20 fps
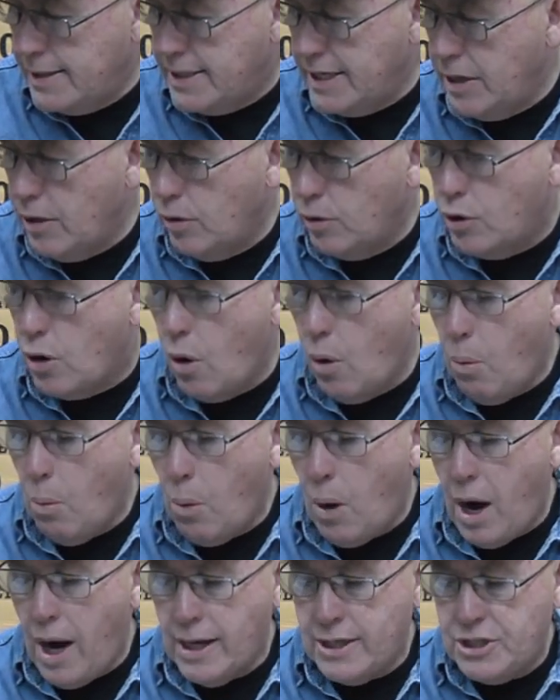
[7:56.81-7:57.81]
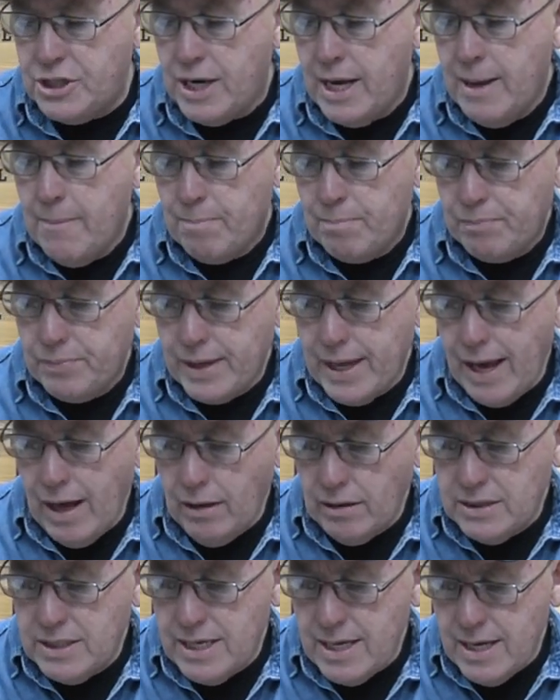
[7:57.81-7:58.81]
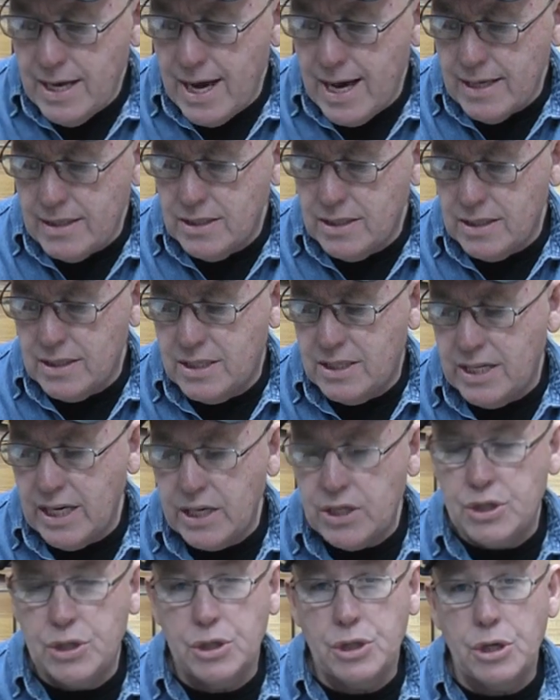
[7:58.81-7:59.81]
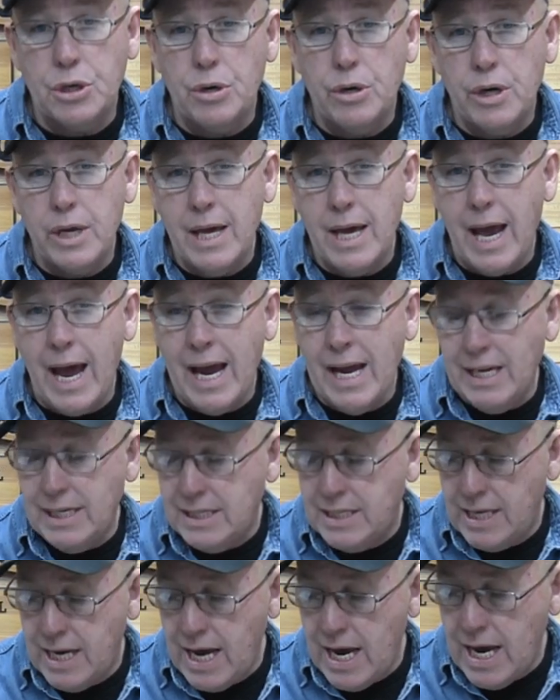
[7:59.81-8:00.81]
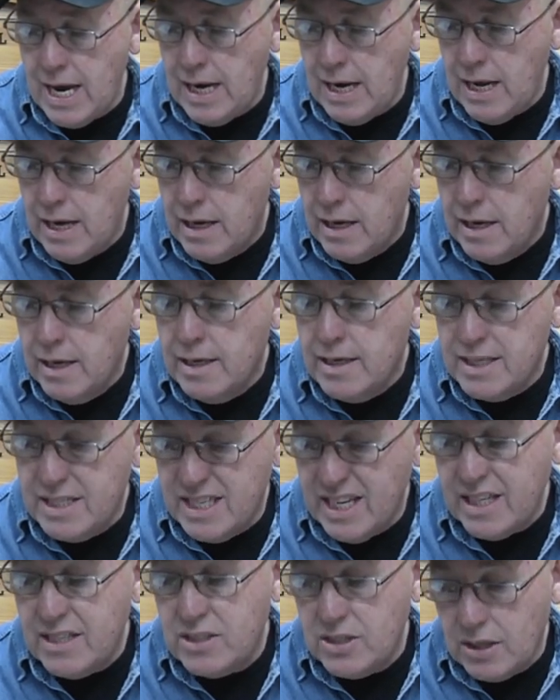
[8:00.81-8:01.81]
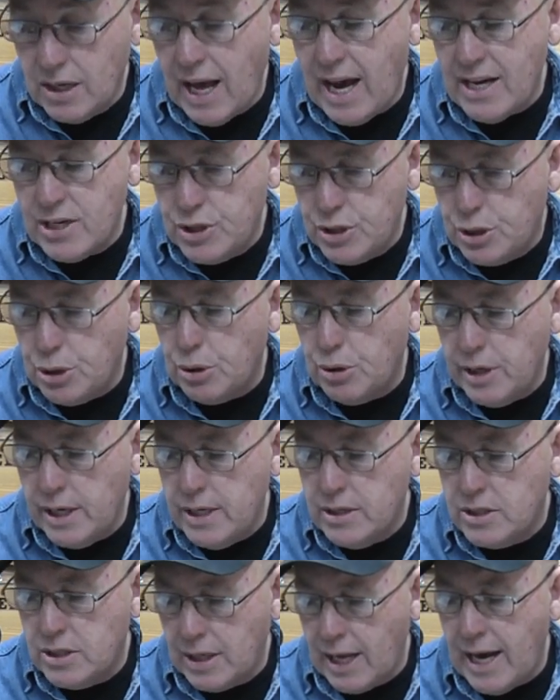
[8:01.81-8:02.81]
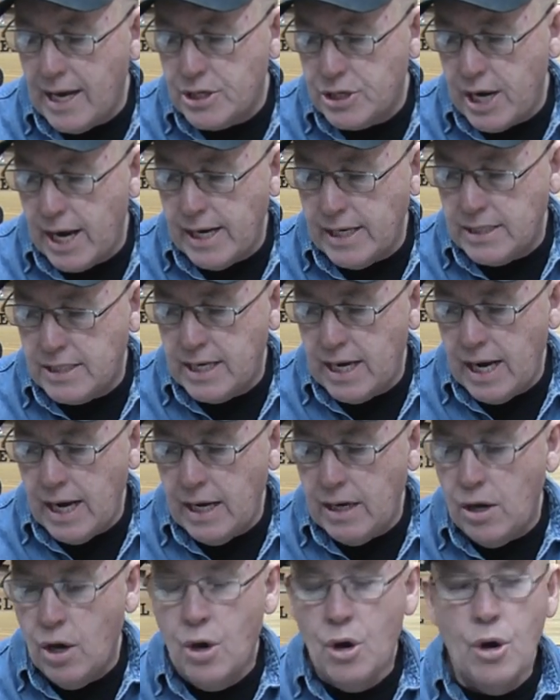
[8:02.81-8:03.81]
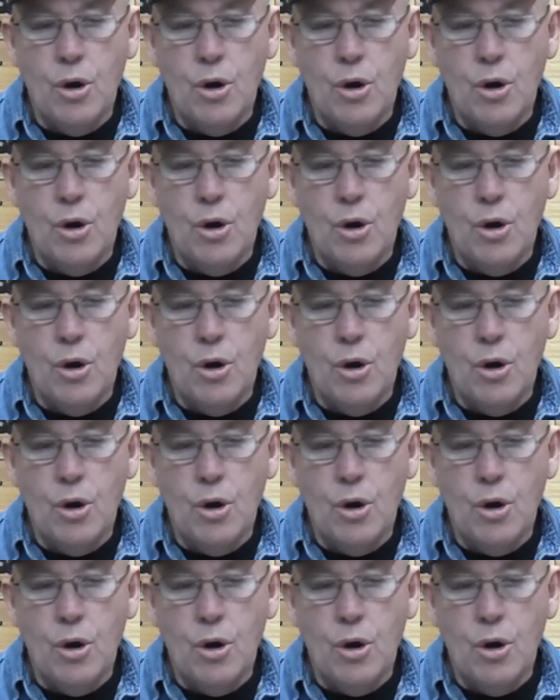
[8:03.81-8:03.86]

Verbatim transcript: deal, go watch L T S six thirty eighteen, six slash thirty slash eighteen,